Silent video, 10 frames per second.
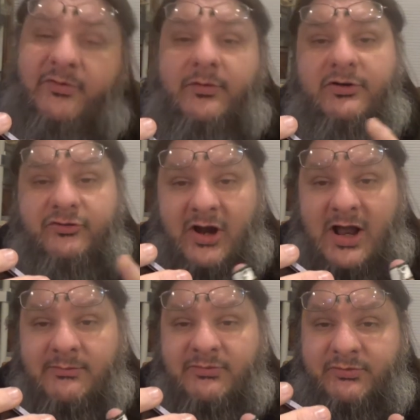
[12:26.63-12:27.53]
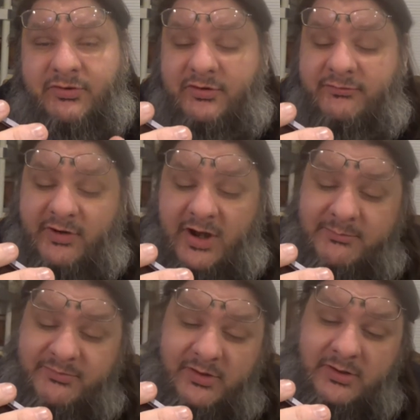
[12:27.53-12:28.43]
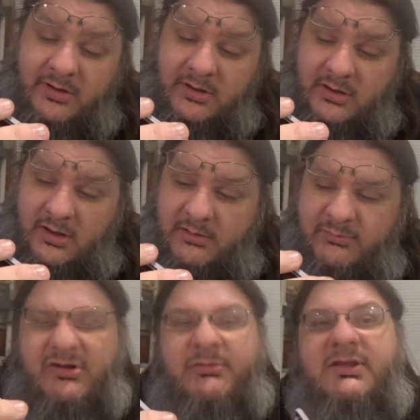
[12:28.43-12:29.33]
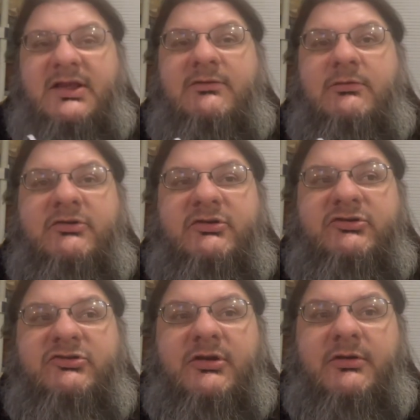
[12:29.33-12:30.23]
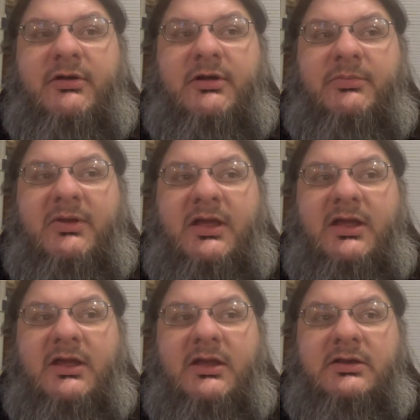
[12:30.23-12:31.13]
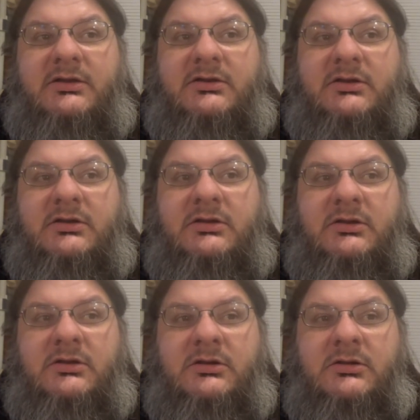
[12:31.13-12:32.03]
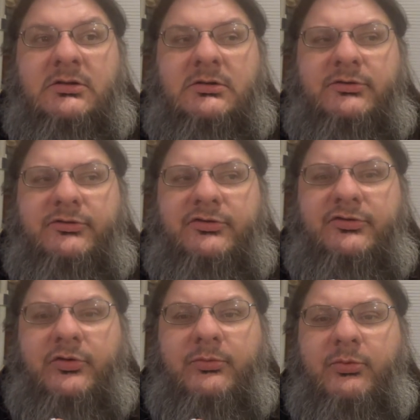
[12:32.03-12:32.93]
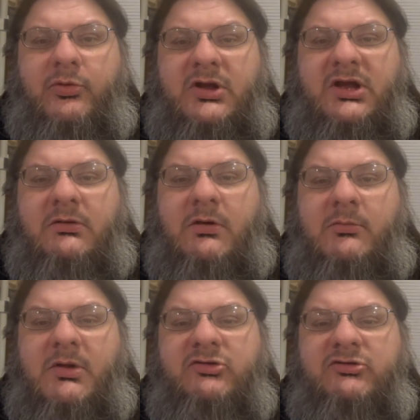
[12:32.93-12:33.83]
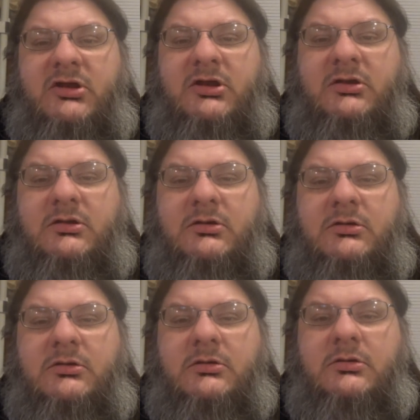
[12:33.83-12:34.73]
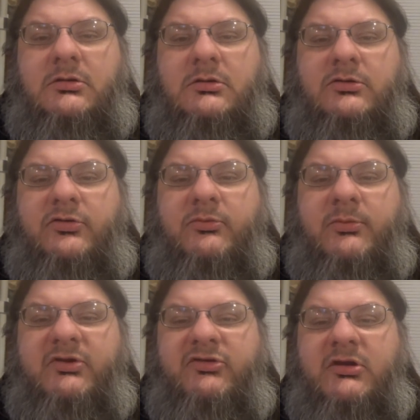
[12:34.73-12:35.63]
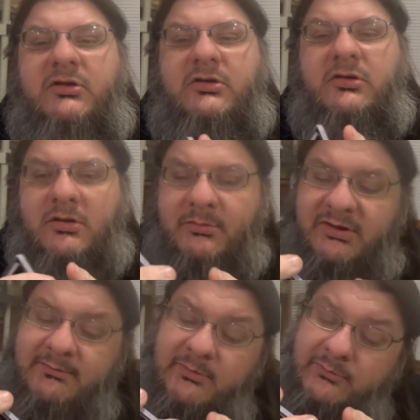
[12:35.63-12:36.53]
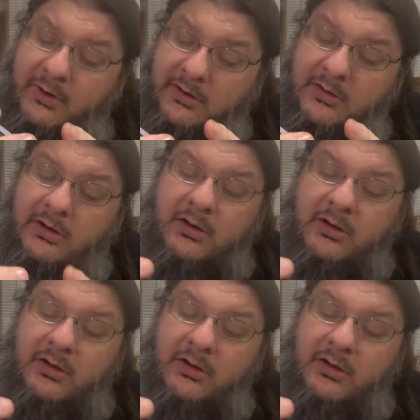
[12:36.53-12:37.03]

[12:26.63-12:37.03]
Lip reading: So there are traps, Return of Traps, which I believe originally showed up in Superhero Munchkin? Super Munchkin? I believe that's right.